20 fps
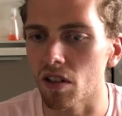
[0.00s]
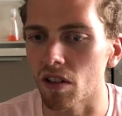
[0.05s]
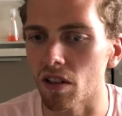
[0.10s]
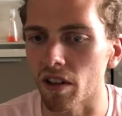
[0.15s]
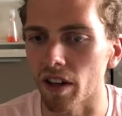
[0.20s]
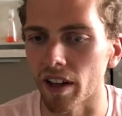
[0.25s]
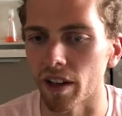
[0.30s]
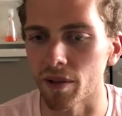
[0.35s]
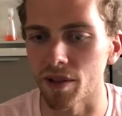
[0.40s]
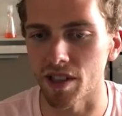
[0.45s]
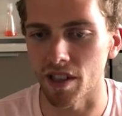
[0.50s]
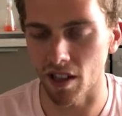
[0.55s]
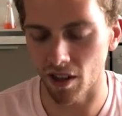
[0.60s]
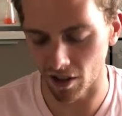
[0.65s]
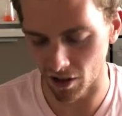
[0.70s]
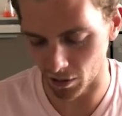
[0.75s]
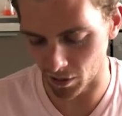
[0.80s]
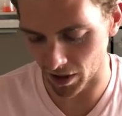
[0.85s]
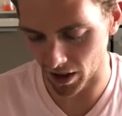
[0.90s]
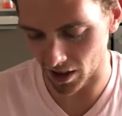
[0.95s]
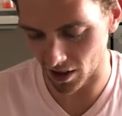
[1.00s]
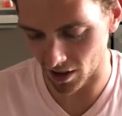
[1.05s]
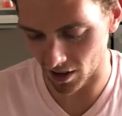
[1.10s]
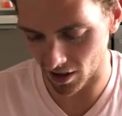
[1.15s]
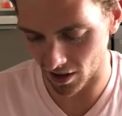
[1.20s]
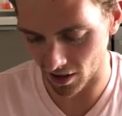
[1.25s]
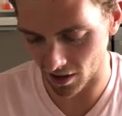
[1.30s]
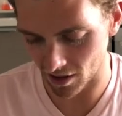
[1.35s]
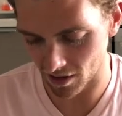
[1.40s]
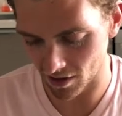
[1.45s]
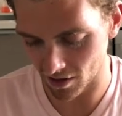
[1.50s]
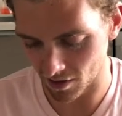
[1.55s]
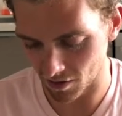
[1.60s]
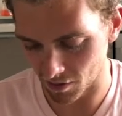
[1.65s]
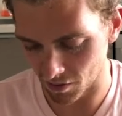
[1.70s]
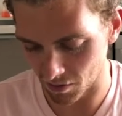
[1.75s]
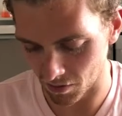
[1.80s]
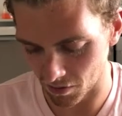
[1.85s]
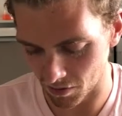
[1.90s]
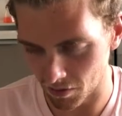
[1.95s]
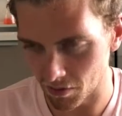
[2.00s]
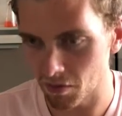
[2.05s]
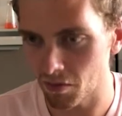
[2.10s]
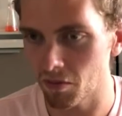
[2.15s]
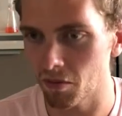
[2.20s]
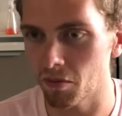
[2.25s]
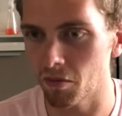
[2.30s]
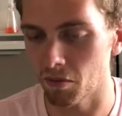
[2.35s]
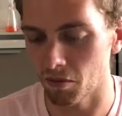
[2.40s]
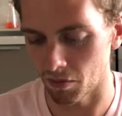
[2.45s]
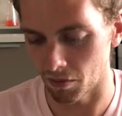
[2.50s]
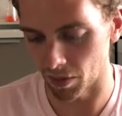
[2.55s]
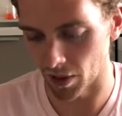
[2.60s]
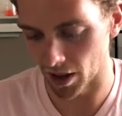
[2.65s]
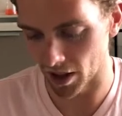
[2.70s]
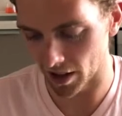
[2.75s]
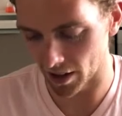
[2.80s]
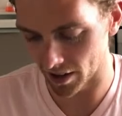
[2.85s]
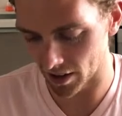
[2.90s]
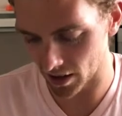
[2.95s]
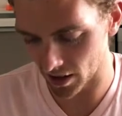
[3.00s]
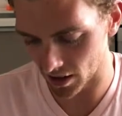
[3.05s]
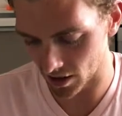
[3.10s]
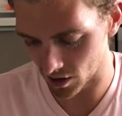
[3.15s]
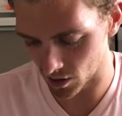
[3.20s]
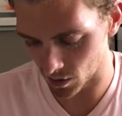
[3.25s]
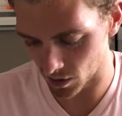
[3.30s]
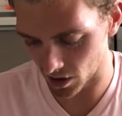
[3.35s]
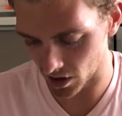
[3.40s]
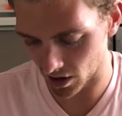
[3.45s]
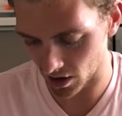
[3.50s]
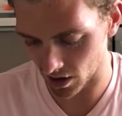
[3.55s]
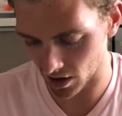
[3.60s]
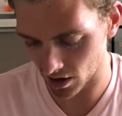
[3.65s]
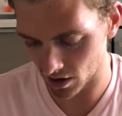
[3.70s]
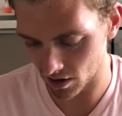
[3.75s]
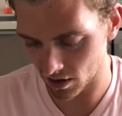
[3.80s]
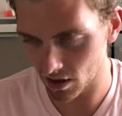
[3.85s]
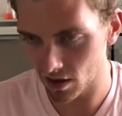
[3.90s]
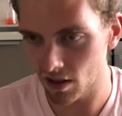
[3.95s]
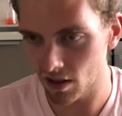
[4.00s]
Okay, there was an error at the beginning, but I think it's working.